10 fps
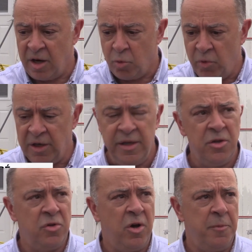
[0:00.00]
are
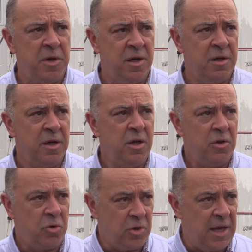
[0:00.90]
willing to come here
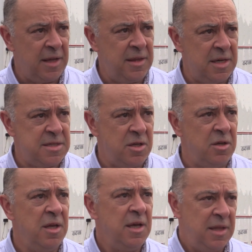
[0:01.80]
to get
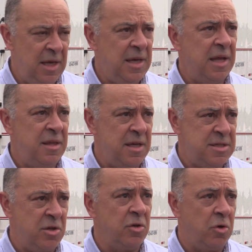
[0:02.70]
tested, they get
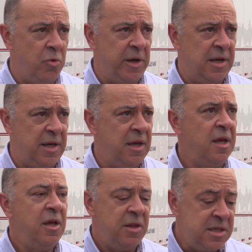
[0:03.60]
tested quickly.
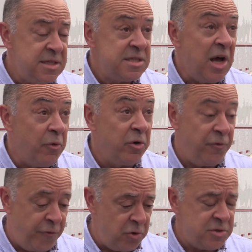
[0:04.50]
This is
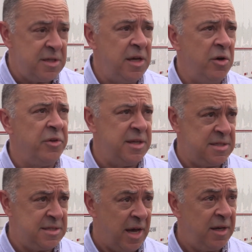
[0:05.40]
our first day on
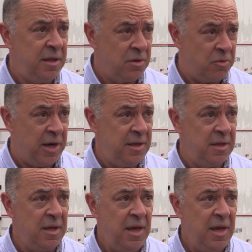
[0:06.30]
this site, right?